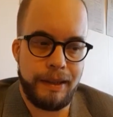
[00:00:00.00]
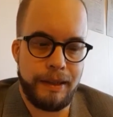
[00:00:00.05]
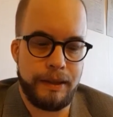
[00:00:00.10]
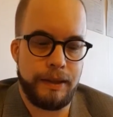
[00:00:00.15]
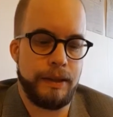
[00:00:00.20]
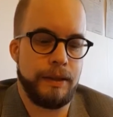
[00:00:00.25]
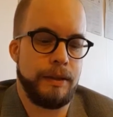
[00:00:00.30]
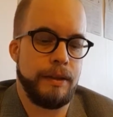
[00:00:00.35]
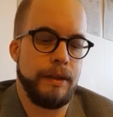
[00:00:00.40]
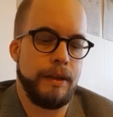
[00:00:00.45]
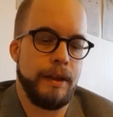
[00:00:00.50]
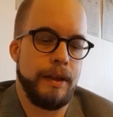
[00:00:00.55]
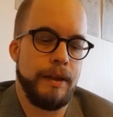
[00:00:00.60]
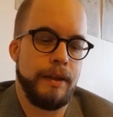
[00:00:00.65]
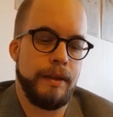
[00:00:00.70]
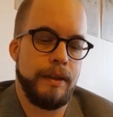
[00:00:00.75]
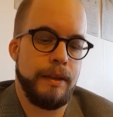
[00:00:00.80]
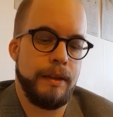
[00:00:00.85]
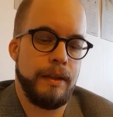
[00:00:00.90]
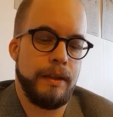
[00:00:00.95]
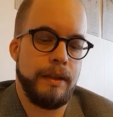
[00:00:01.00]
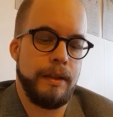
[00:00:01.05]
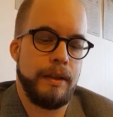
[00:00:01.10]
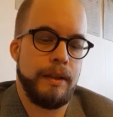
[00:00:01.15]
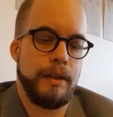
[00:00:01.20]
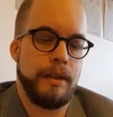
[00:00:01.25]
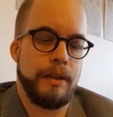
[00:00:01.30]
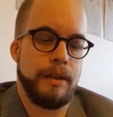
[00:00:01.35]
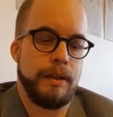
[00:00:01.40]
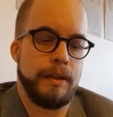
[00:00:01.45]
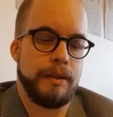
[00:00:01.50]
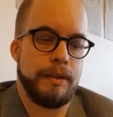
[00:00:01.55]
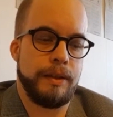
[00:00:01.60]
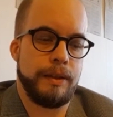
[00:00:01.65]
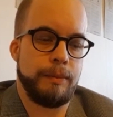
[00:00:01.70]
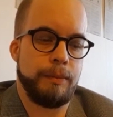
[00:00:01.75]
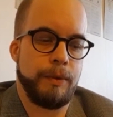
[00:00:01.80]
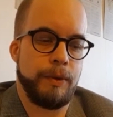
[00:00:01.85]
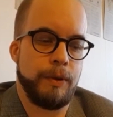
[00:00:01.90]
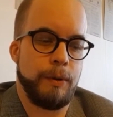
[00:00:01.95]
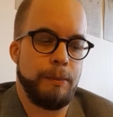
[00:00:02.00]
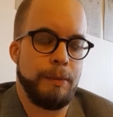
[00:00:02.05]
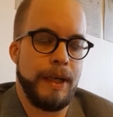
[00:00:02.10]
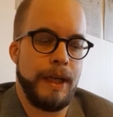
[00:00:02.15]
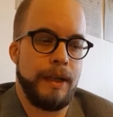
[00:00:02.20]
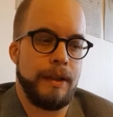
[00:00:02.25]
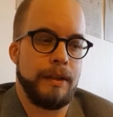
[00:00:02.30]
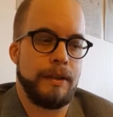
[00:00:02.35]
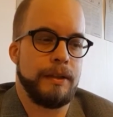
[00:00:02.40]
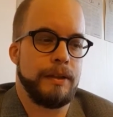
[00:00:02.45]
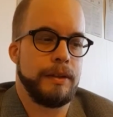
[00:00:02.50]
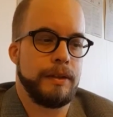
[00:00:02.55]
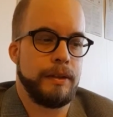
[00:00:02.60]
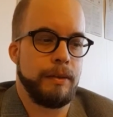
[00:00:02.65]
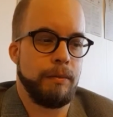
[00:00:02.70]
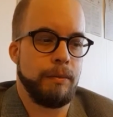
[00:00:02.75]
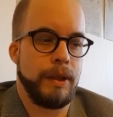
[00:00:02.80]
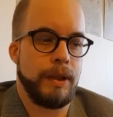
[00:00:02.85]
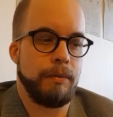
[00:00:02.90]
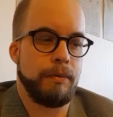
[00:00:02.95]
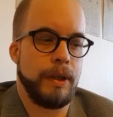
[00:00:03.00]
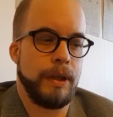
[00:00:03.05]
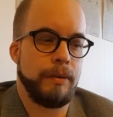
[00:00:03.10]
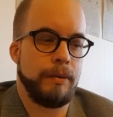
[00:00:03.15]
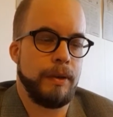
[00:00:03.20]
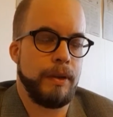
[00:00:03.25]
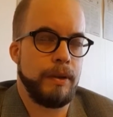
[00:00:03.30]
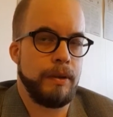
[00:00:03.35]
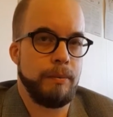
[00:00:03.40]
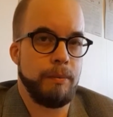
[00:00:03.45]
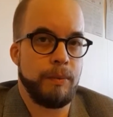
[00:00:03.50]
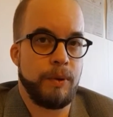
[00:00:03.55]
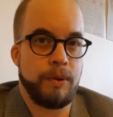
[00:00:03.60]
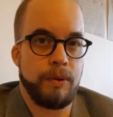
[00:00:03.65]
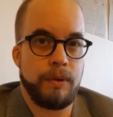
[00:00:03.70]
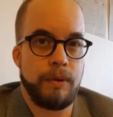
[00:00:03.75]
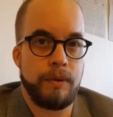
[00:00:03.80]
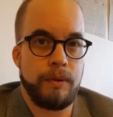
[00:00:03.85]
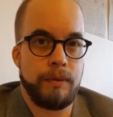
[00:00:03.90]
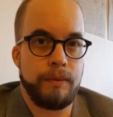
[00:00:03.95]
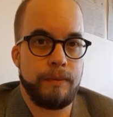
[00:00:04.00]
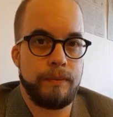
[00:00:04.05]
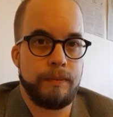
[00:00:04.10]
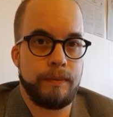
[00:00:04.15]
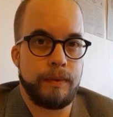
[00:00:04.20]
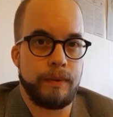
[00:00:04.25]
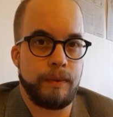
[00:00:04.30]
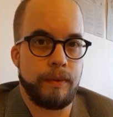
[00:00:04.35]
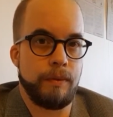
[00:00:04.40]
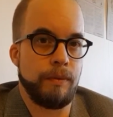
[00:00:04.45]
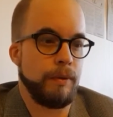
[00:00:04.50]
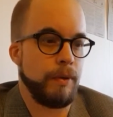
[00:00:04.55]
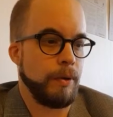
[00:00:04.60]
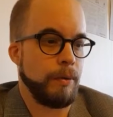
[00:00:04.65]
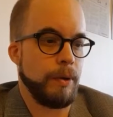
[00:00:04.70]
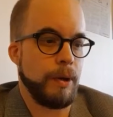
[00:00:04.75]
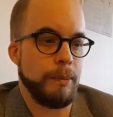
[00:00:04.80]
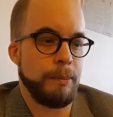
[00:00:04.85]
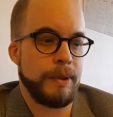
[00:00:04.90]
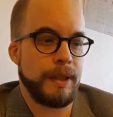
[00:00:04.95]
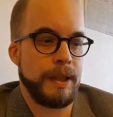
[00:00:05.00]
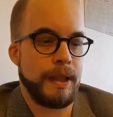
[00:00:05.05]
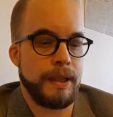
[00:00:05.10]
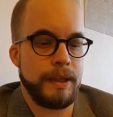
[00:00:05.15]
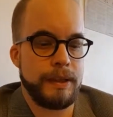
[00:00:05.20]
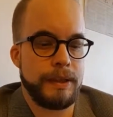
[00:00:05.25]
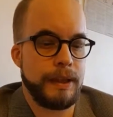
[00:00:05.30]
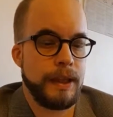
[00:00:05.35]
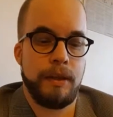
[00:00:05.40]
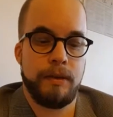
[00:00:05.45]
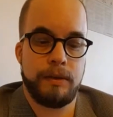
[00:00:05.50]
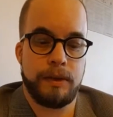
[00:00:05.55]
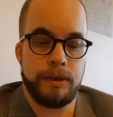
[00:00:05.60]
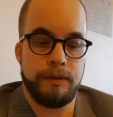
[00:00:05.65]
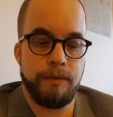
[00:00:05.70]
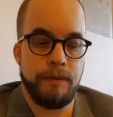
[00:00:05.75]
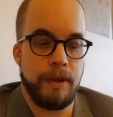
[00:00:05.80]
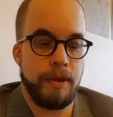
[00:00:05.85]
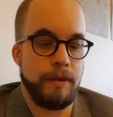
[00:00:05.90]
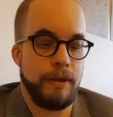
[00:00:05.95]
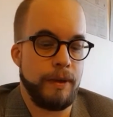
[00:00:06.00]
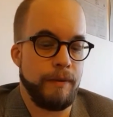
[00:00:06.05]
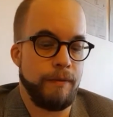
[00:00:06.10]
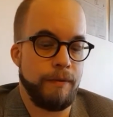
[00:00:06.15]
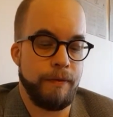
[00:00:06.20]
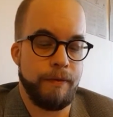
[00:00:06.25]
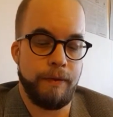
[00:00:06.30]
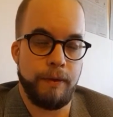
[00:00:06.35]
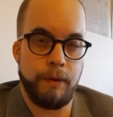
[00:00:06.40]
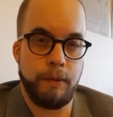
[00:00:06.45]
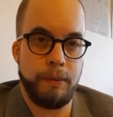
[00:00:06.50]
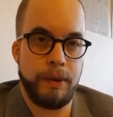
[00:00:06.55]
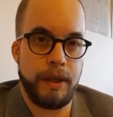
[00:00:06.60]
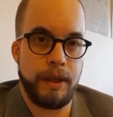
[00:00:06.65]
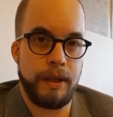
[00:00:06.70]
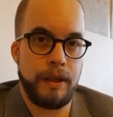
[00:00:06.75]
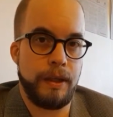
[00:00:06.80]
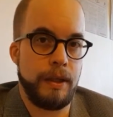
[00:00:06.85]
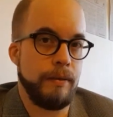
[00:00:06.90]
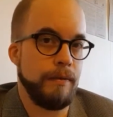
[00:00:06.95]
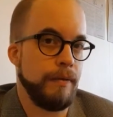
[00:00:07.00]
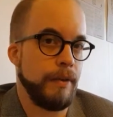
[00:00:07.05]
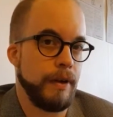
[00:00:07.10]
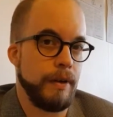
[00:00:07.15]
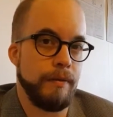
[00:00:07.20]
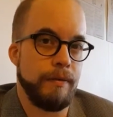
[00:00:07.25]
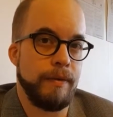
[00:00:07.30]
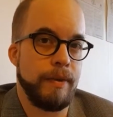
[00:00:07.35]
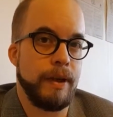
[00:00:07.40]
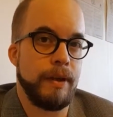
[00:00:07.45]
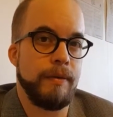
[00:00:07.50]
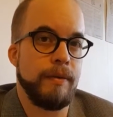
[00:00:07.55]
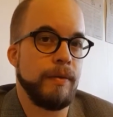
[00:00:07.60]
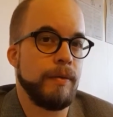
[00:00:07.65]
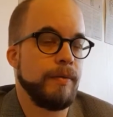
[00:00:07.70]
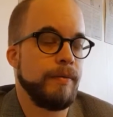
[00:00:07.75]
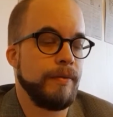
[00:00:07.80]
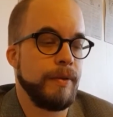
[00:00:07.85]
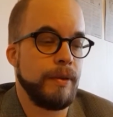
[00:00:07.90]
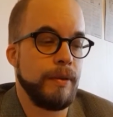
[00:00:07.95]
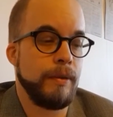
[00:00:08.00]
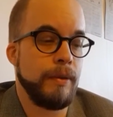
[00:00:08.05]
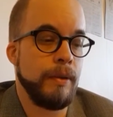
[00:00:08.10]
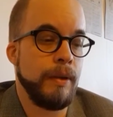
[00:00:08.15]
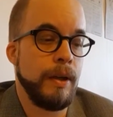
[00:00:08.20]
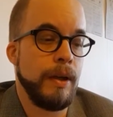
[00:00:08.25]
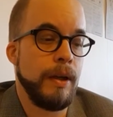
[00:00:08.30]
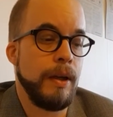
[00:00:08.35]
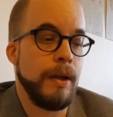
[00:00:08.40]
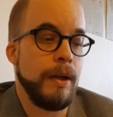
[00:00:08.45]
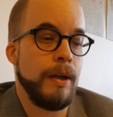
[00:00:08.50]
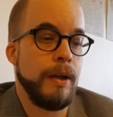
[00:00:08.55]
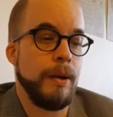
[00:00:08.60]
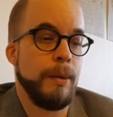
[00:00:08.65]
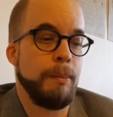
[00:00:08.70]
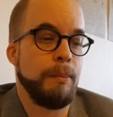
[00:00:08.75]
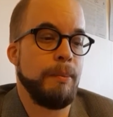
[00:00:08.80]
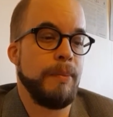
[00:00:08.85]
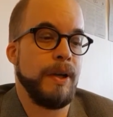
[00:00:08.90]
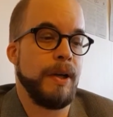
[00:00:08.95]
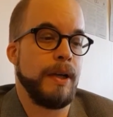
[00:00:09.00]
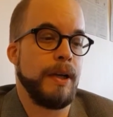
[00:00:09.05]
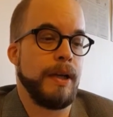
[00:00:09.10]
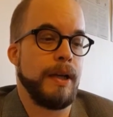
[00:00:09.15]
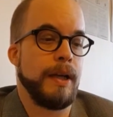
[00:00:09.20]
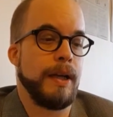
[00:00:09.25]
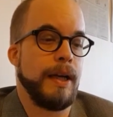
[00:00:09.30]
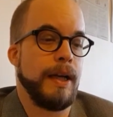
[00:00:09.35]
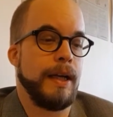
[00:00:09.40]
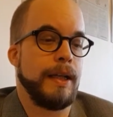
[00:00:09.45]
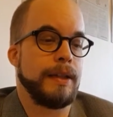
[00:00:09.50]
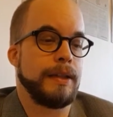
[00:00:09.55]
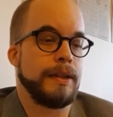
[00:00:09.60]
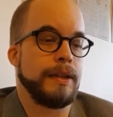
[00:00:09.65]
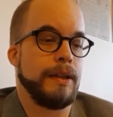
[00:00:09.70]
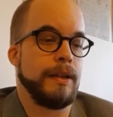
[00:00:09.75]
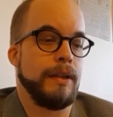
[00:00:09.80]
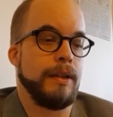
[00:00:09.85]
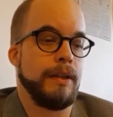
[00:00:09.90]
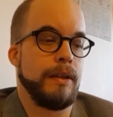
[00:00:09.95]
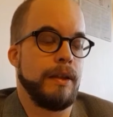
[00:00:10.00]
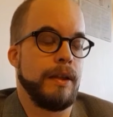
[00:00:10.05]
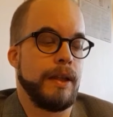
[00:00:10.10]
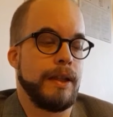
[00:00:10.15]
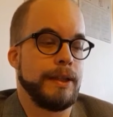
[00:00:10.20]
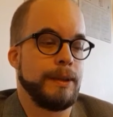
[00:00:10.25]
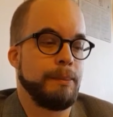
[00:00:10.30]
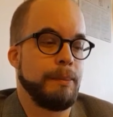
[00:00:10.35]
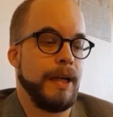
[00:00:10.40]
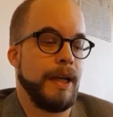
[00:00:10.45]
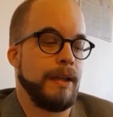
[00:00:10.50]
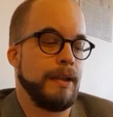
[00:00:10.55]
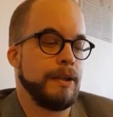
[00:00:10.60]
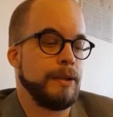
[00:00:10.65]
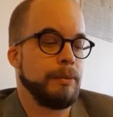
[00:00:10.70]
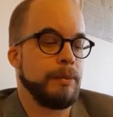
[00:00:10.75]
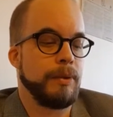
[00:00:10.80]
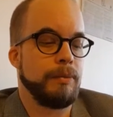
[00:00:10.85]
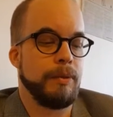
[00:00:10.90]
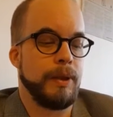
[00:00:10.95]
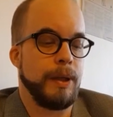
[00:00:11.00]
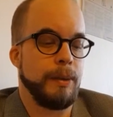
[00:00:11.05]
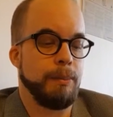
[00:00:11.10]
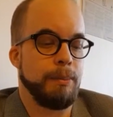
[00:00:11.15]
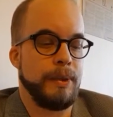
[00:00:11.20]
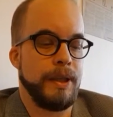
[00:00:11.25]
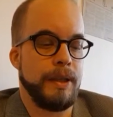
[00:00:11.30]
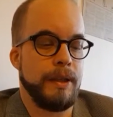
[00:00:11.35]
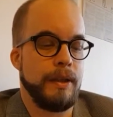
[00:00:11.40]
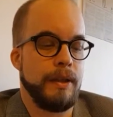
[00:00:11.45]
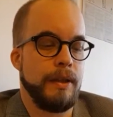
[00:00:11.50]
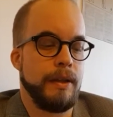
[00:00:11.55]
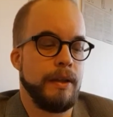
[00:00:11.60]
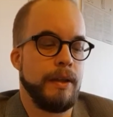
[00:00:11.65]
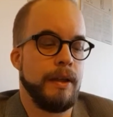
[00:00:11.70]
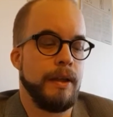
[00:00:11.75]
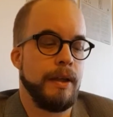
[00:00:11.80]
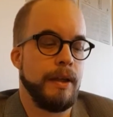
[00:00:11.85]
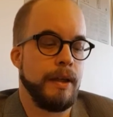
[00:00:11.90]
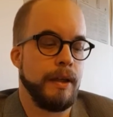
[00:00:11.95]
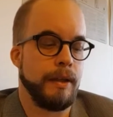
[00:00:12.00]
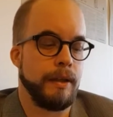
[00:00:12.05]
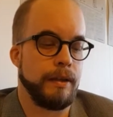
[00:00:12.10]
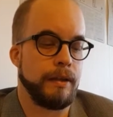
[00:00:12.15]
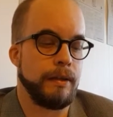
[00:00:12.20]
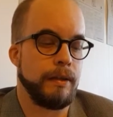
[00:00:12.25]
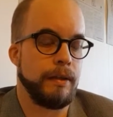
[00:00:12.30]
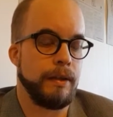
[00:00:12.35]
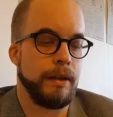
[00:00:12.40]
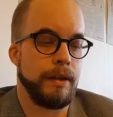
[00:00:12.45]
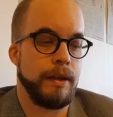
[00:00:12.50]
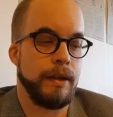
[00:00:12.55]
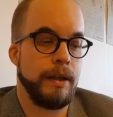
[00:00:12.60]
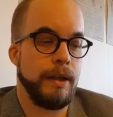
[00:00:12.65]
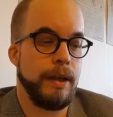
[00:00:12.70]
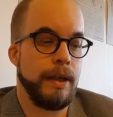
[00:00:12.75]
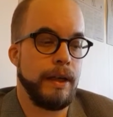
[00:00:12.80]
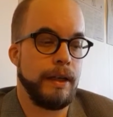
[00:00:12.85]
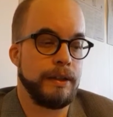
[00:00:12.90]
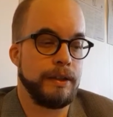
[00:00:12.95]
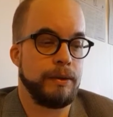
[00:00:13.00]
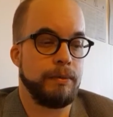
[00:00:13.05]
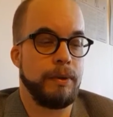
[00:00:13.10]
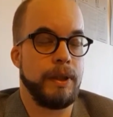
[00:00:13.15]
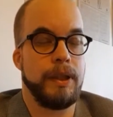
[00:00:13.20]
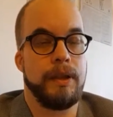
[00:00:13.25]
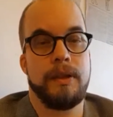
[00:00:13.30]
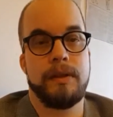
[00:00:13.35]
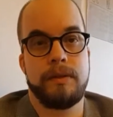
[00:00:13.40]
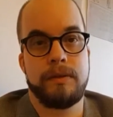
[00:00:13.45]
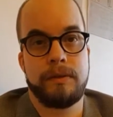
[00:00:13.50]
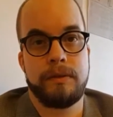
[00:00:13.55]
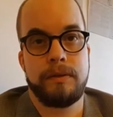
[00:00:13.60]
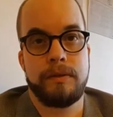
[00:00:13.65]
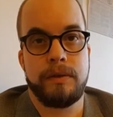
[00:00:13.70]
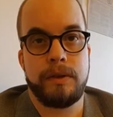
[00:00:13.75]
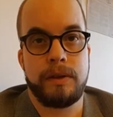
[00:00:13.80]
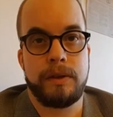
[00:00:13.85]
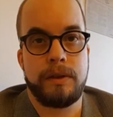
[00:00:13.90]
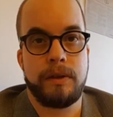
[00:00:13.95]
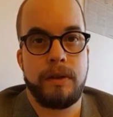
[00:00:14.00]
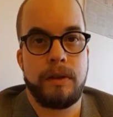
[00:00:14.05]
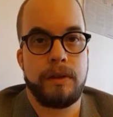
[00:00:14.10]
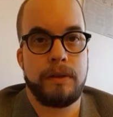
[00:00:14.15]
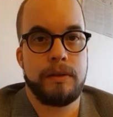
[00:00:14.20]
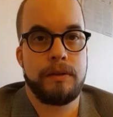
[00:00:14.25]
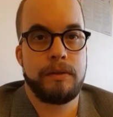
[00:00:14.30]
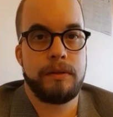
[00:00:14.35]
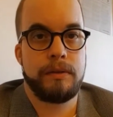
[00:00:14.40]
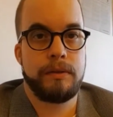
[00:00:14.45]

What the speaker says: this isn't it. This is more balanced and well-rounded, more grown-up kind of stout. It's very full-bodied, very flavorful, but it has a nice balance between bitter and tart and sweet. It's not